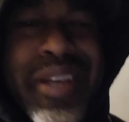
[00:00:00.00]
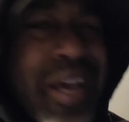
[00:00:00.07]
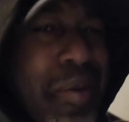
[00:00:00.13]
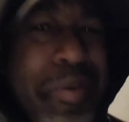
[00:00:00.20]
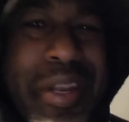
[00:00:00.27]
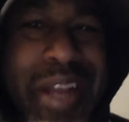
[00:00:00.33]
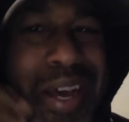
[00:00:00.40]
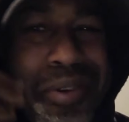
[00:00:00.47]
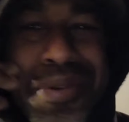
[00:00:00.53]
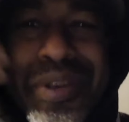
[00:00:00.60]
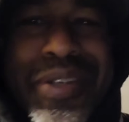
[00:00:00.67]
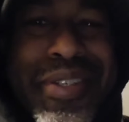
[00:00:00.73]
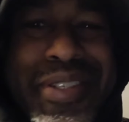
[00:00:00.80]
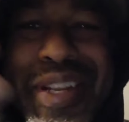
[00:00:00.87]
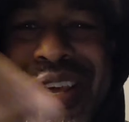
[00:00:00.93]
I mean, I don't
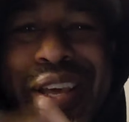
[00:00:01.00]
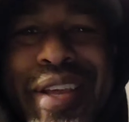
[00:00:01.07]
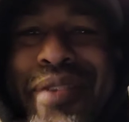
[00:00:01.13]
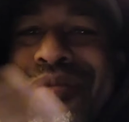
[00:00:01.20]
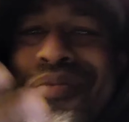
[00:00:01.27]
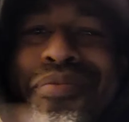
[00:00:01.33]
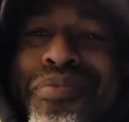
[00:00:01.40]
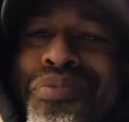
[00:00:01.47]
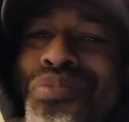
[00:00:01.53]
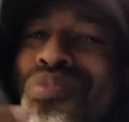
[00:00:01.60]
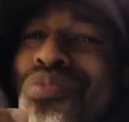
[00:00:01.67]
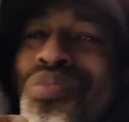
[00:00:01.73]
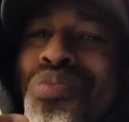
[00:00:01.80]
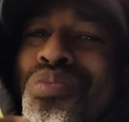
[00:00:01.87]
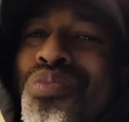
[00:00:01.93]
understand
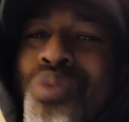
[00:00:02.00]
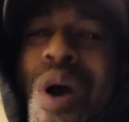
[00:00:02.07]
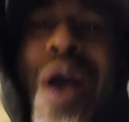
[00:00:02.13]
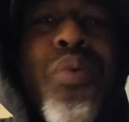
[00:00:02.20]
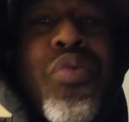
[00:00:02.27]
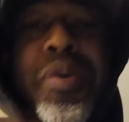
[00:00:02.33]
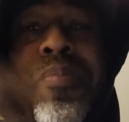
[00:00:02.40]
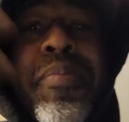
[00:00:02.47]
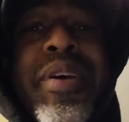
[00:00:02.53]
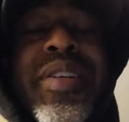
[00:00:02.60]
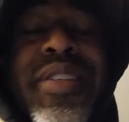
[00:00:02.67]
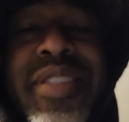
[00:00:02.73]
why we miss